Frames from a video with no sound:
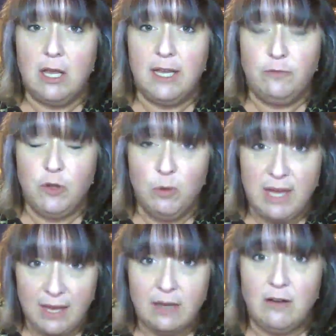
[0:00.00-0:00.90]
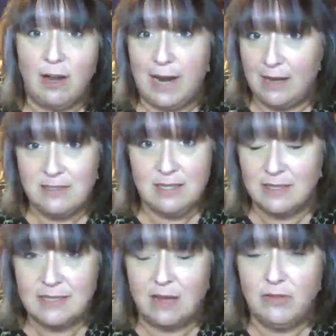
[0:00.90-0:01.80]
If you cannot
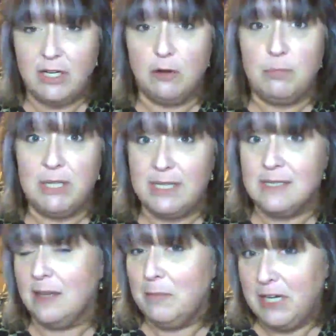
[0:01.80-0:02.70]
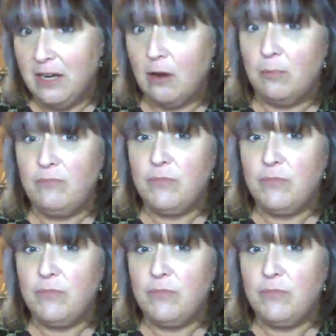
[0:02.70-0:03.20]
access that video, please let me know.